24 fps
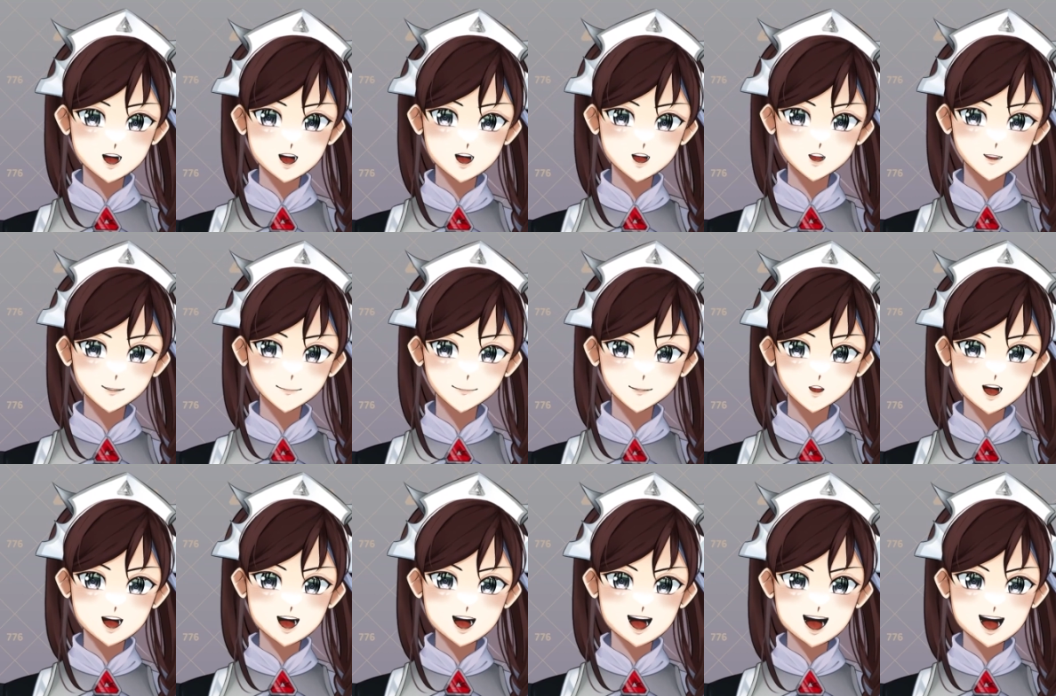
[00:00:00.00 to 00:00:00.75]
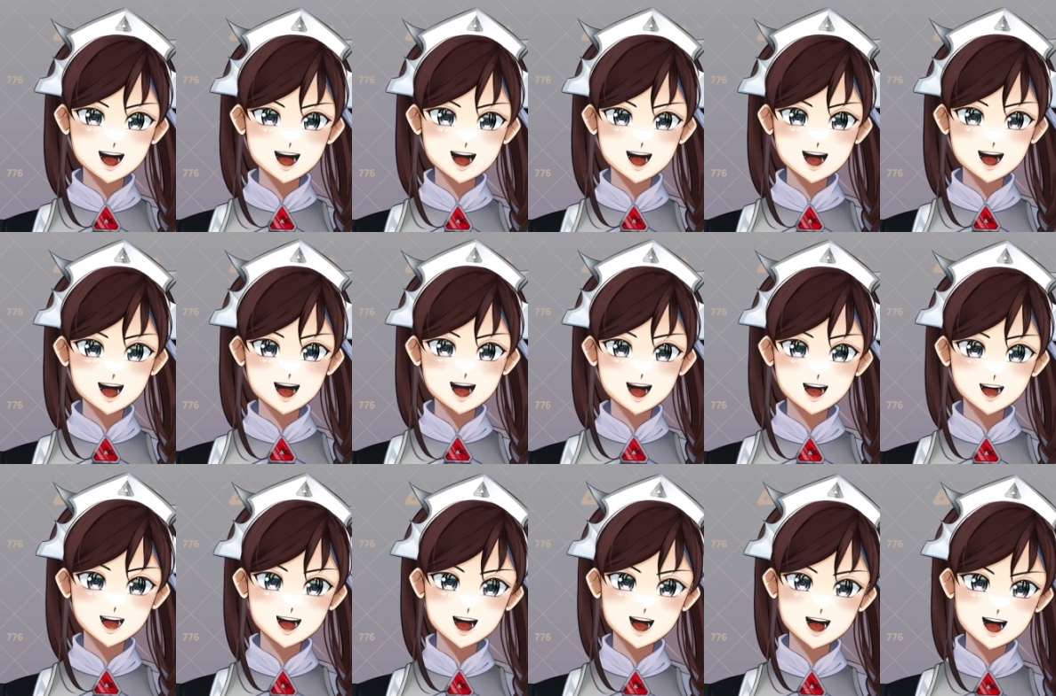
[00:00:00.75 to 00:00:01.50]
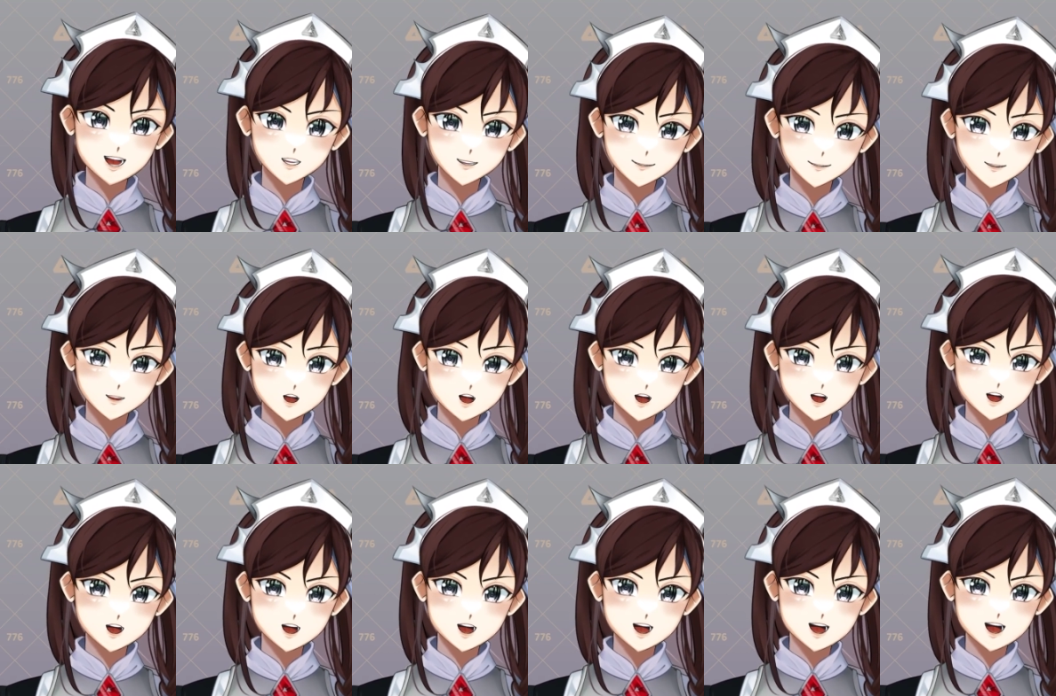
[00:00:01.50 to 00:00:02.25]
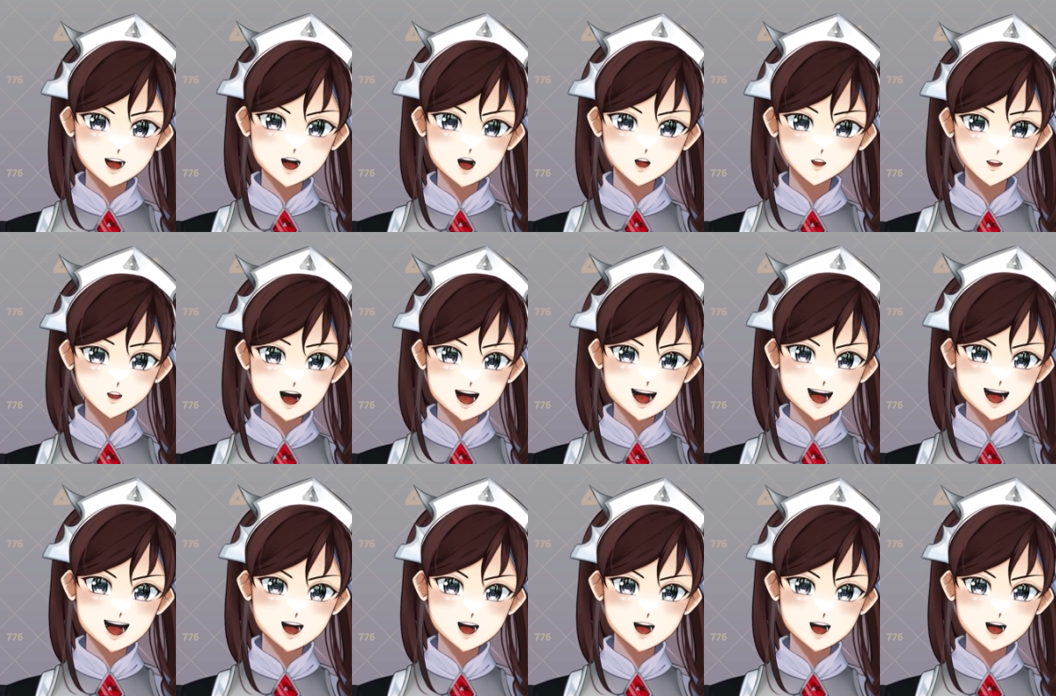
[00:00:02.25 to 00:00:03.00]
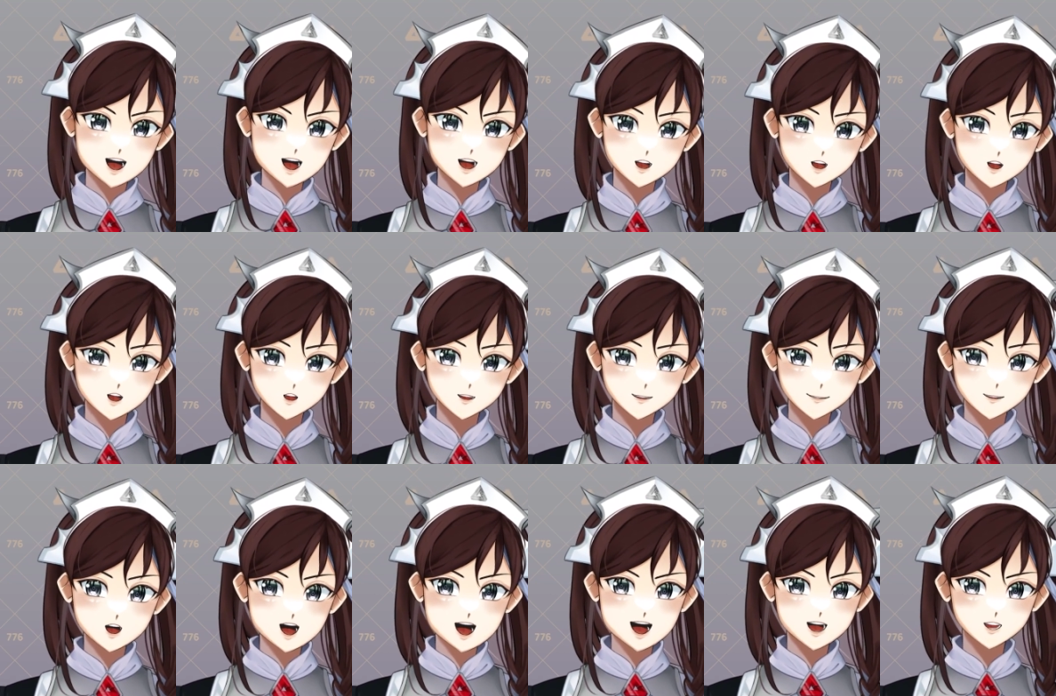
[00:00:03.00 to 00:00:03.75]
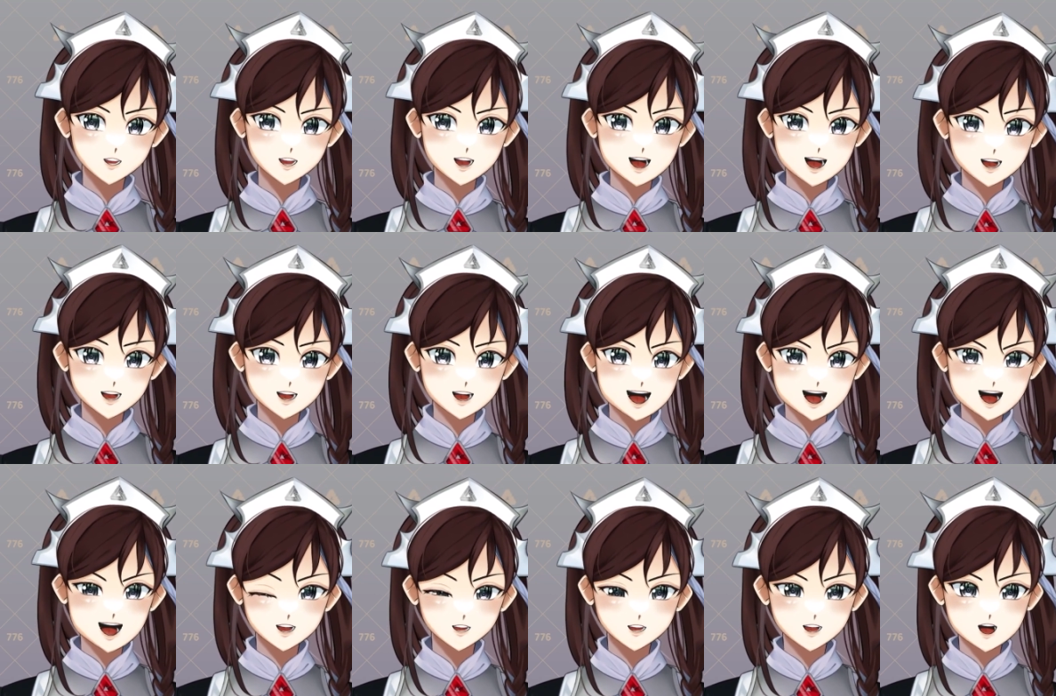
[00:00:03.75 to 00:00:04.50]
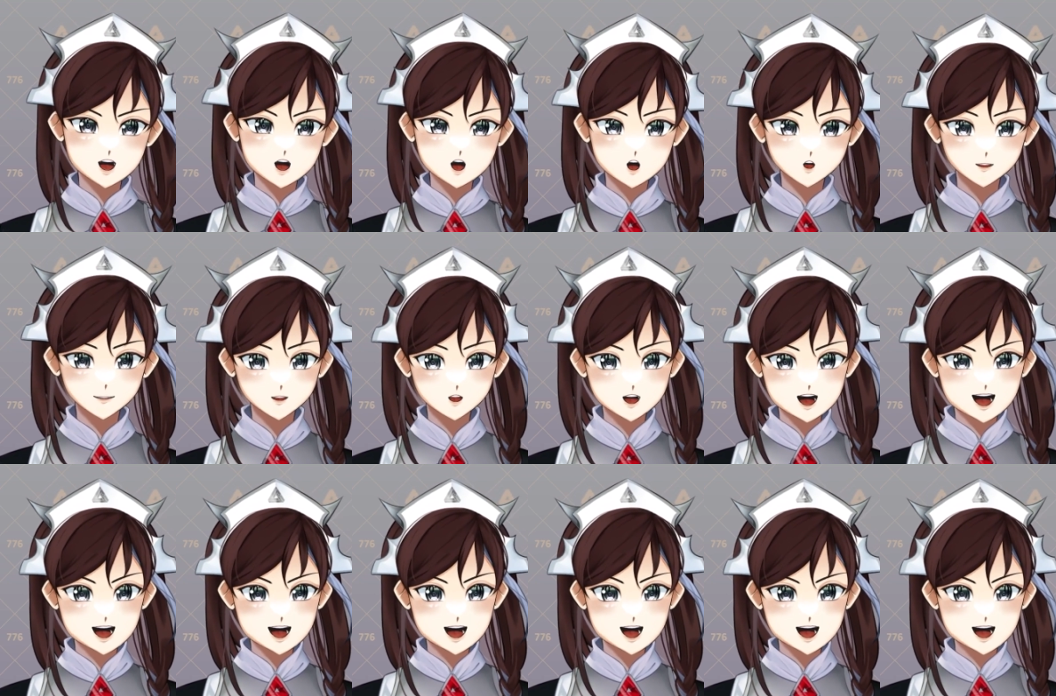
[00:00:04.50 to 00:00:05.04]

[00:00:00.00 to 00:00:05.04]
much in a time where there are so many god swords running around like they own the damn